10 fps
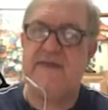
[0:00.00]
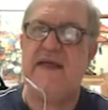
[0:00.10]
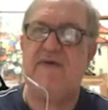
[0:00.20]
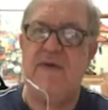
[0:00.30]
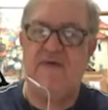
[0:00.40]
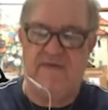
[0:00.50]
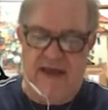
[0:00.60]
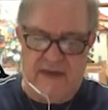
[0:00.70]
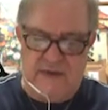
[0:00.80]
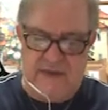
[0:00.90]
is a real
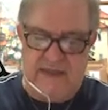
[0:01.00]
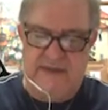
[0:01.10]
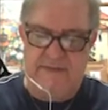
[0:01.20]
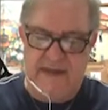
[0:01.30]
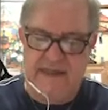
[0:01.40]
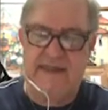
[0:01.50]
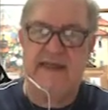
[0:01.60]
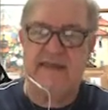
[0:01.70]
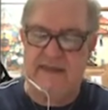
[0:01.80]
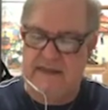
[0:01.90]
vector, this means
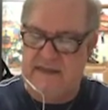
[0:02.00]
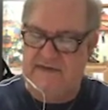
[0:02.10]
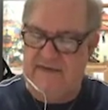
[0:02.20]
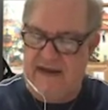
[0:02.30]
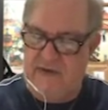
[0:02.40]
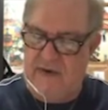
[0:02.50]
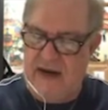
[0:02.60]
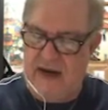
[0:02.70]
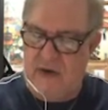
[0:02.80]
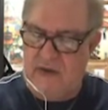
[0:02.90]
that these vectors
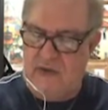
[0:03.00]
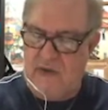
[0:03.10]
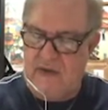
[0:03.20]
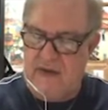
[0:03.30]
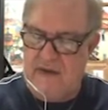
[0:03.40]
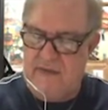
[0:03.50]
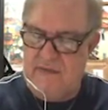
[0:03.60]
are orthogonal.